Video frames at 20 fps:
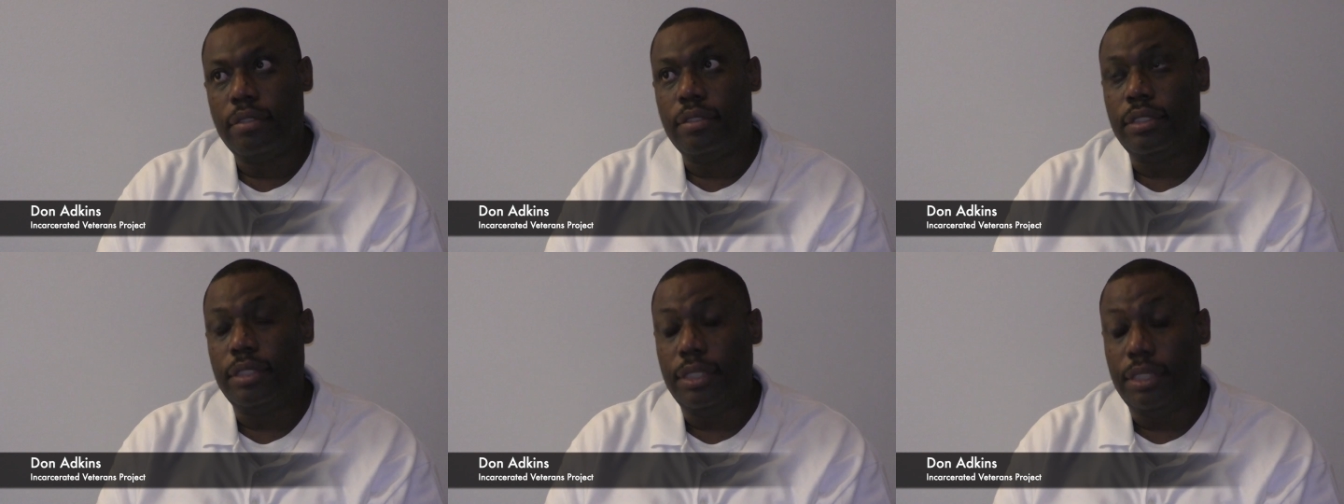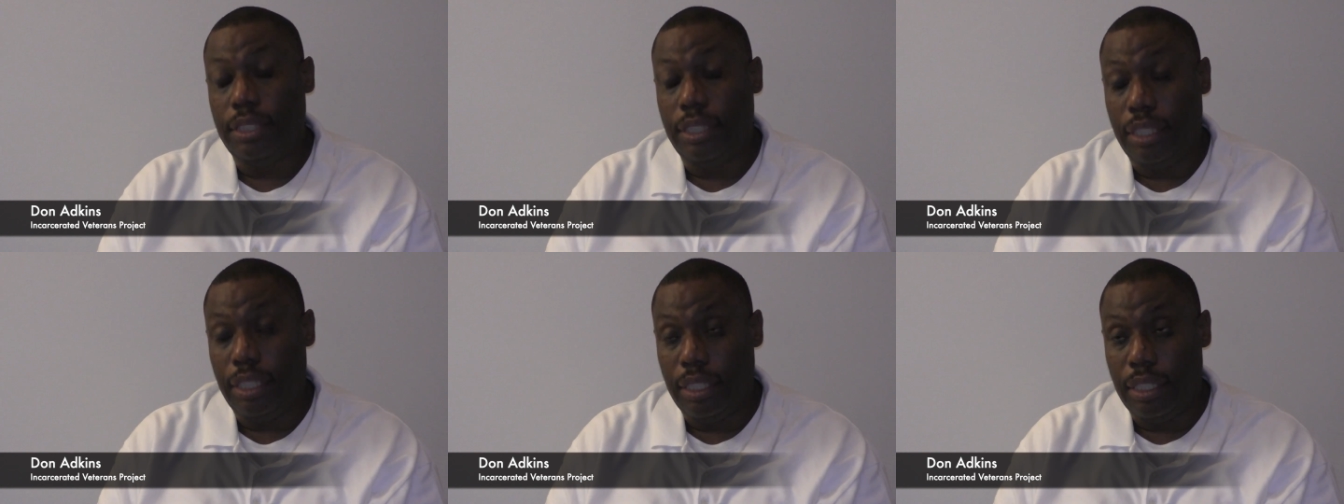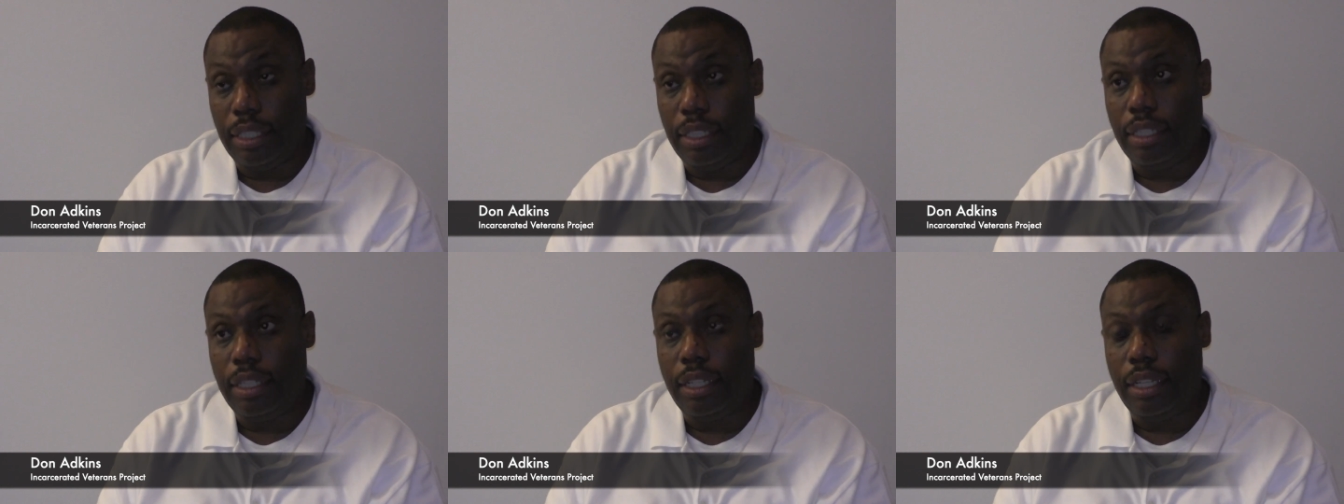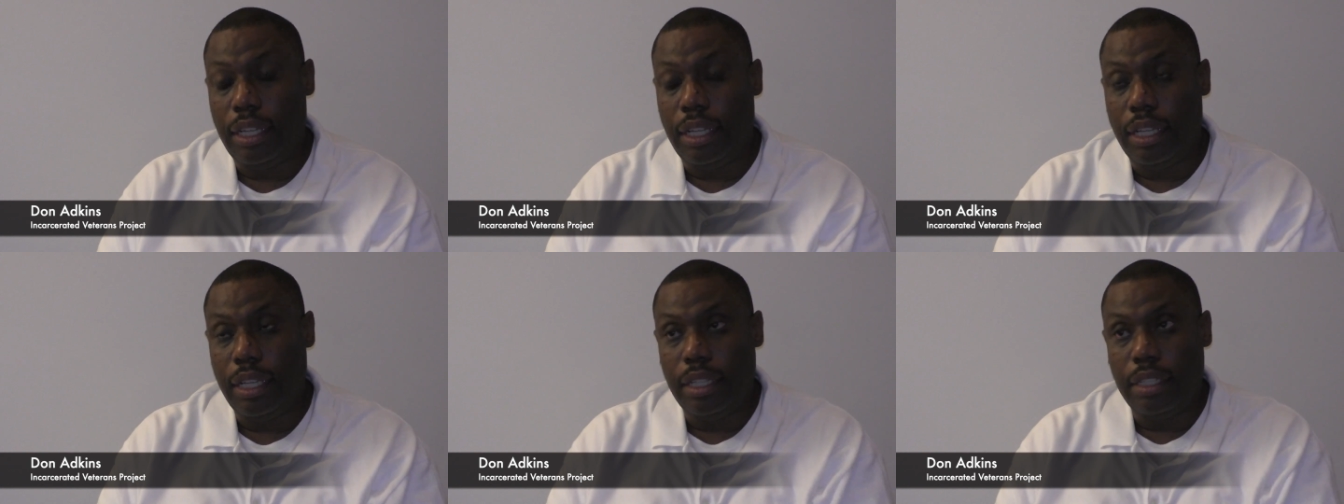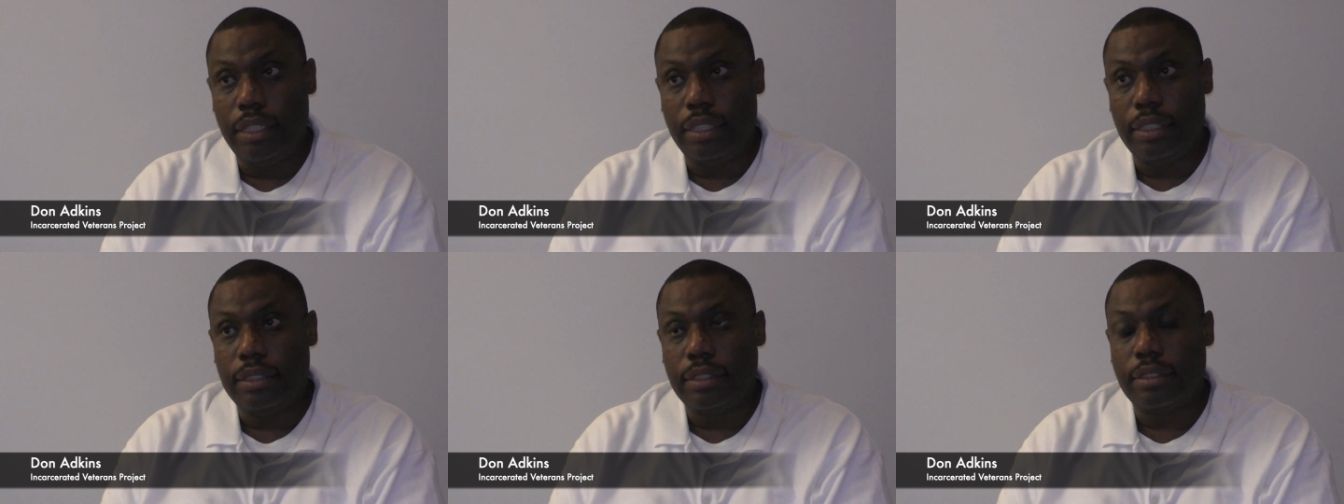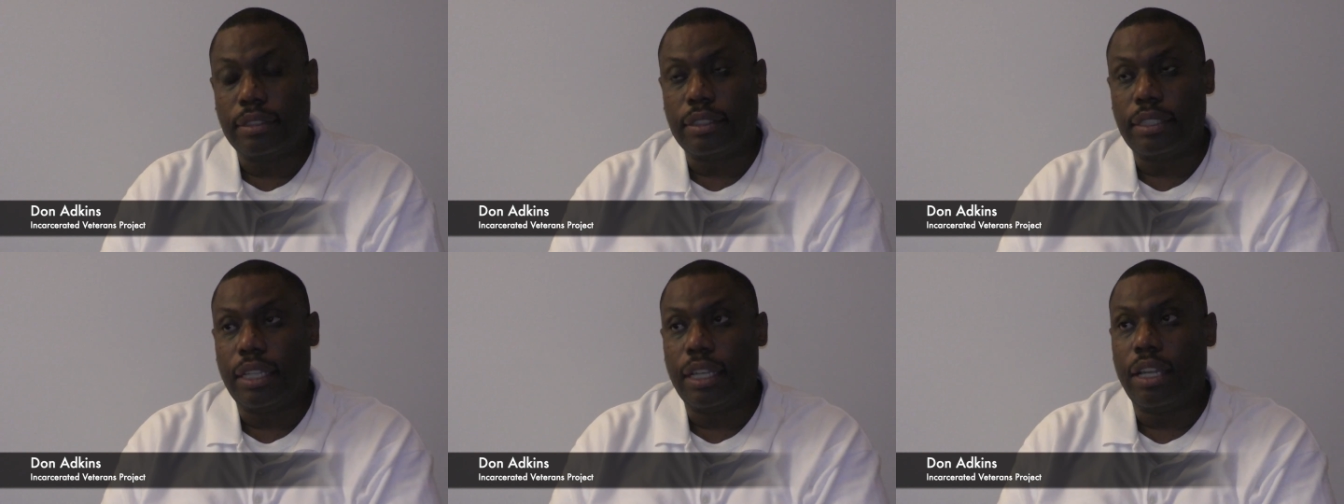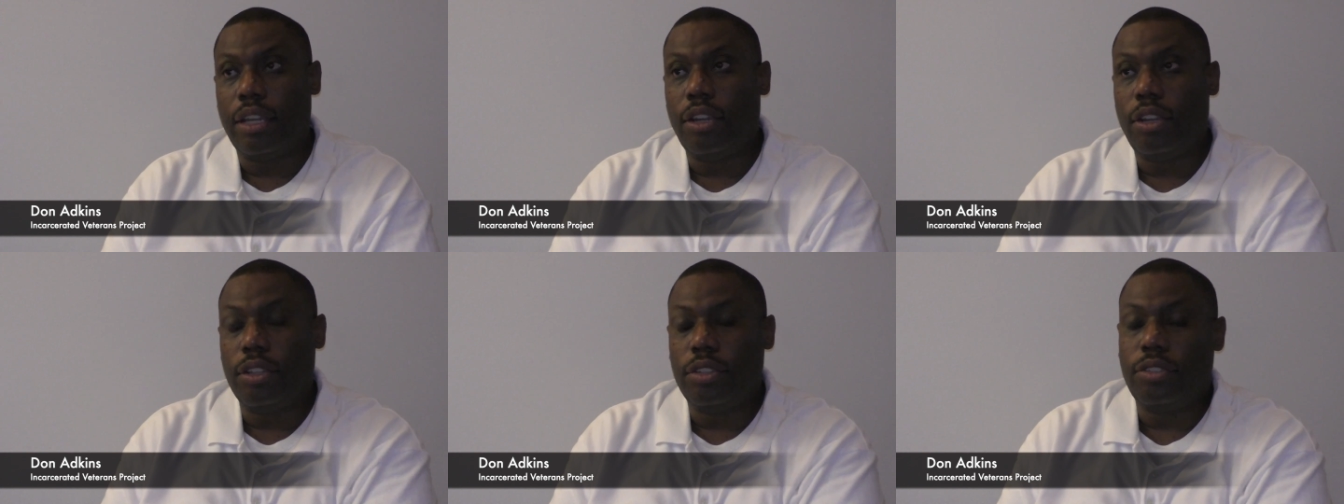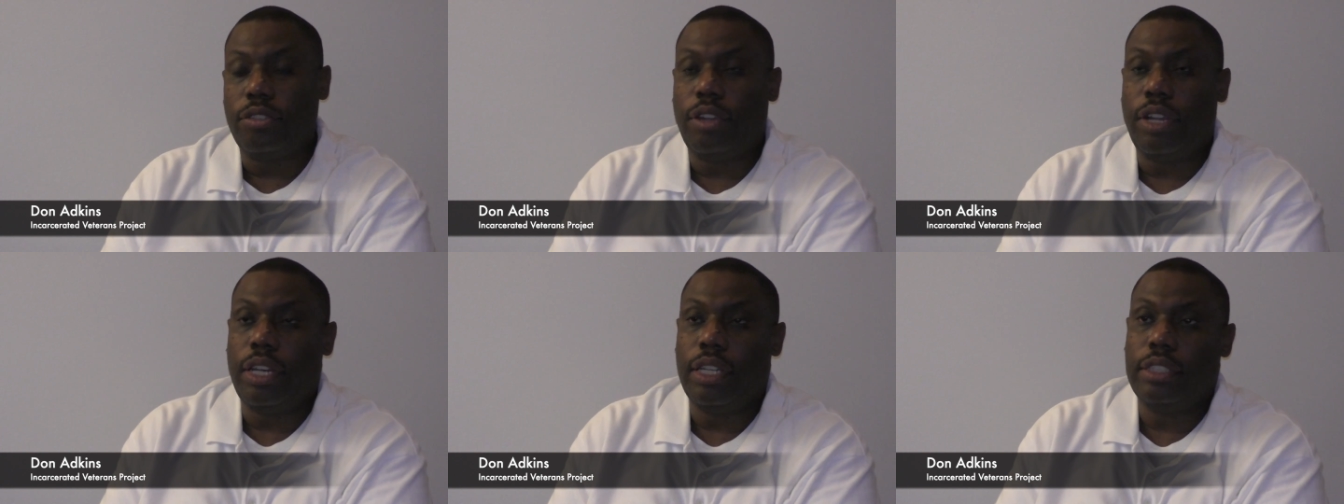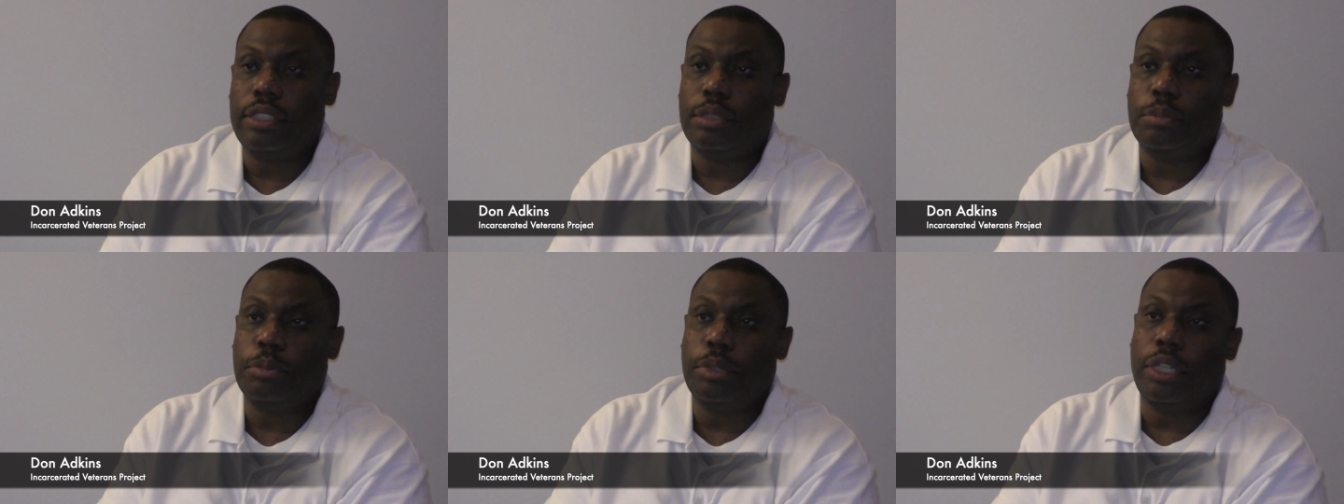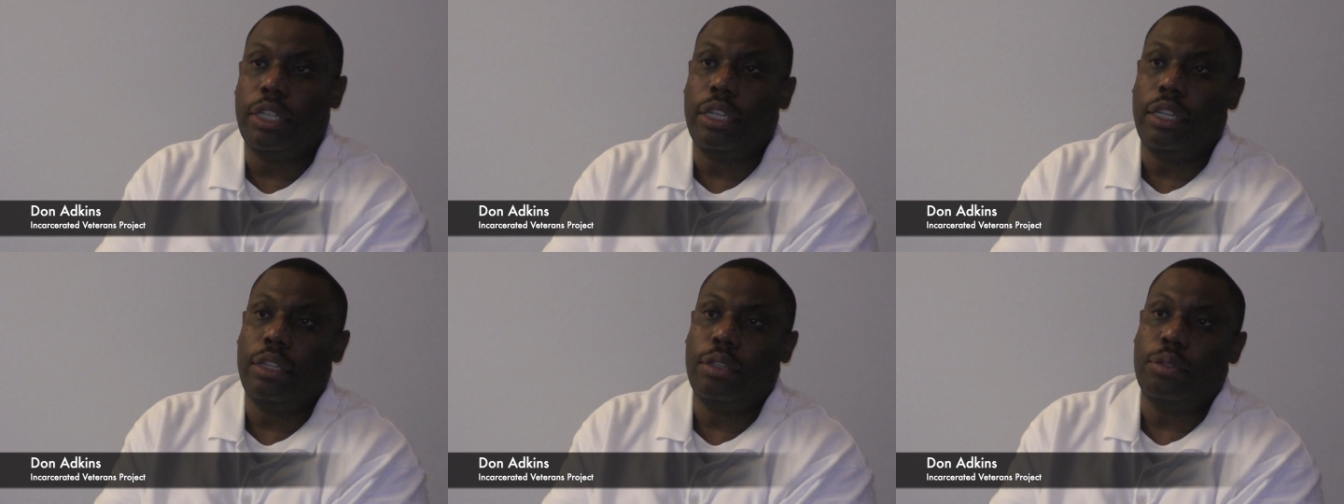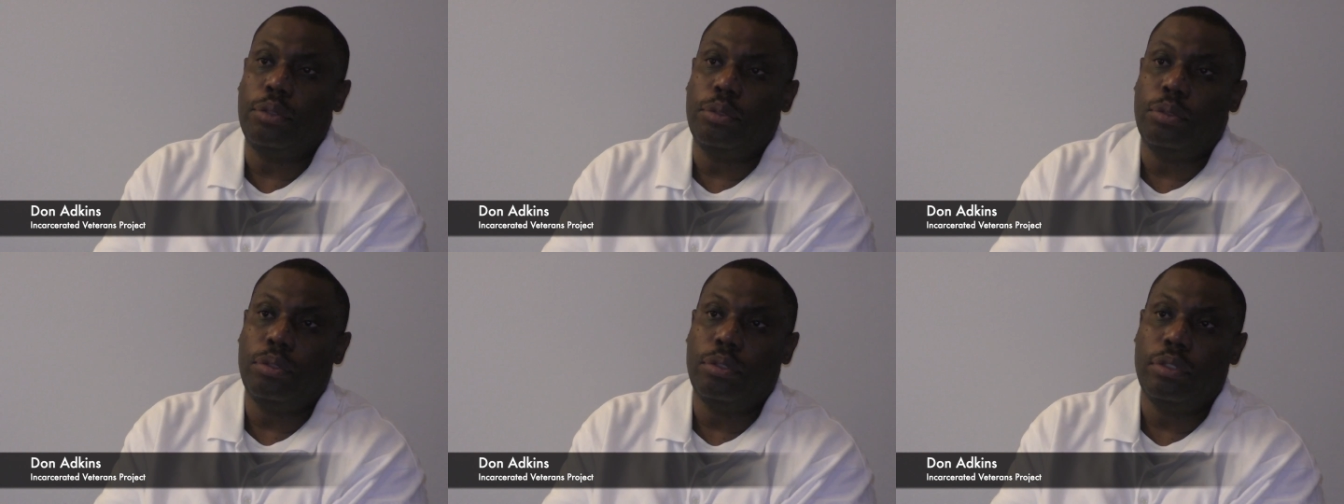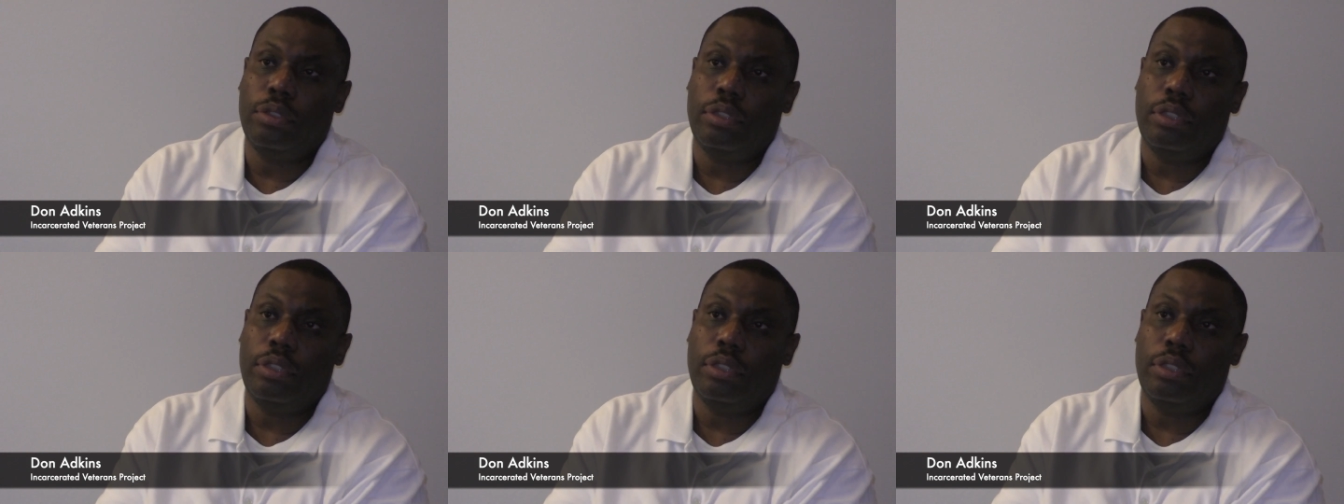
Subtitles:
Yeah, I got arthritis in my ankle.